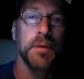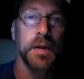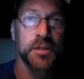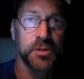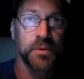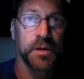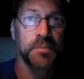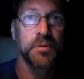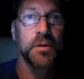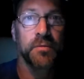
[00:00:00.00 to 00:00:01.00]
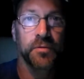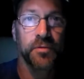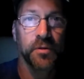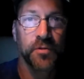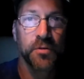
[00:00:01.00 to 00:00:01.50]
But I just wanted to pull over
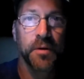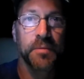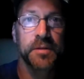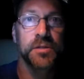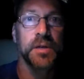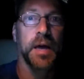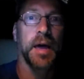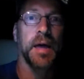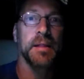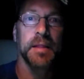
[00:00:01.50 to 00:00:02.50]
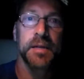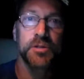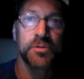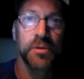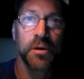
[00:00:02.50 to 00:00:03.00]
for a few moments and
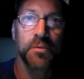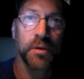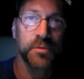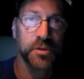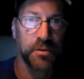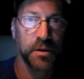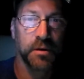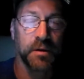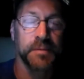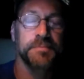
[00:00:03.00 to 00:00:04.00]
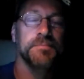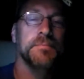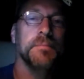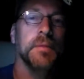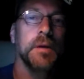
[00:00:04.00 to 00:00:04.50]
let you know what was going on.
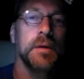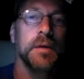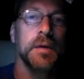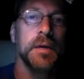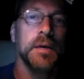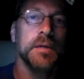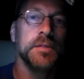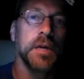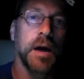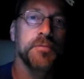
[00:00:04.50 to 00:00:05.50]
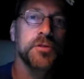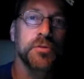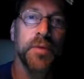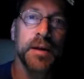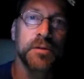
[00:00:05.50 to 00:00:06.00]
See,
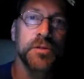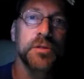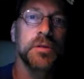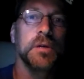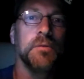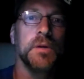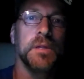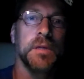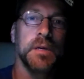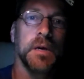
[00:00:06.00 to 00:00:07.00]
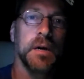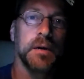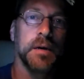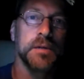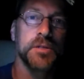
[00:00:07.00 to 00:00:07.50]
Officer Reynolds, with the
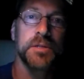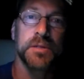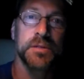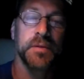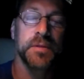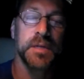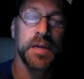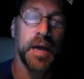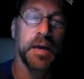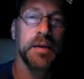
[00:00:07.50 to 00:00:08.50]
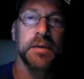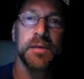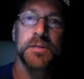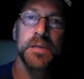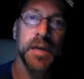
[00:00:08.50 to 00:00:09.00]
assistance of the DA,
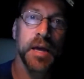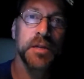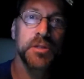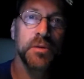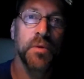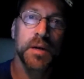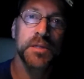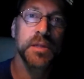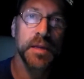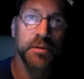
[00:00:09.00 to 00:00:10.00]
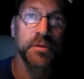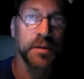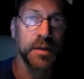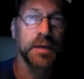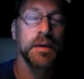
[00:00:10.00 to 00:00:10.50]
is engaged in what is
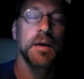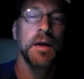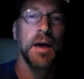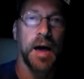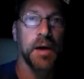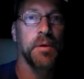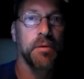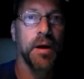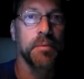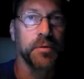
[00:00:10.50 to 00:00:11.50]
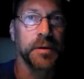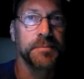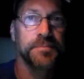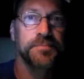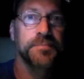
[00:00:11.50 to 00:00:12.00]
literally highway robbery.